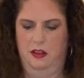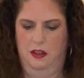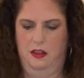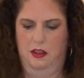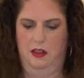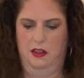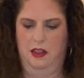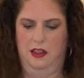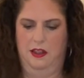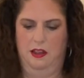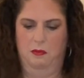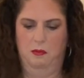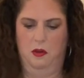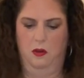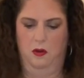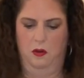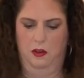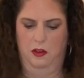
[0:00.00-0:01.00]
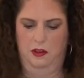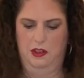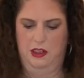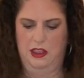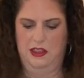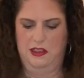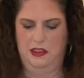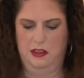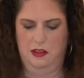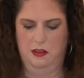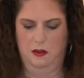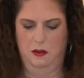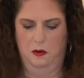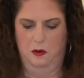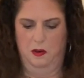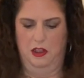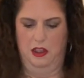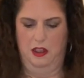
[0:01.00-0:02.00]
Get them all nice and
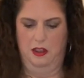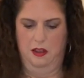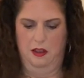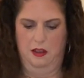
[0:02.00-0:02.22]
coated.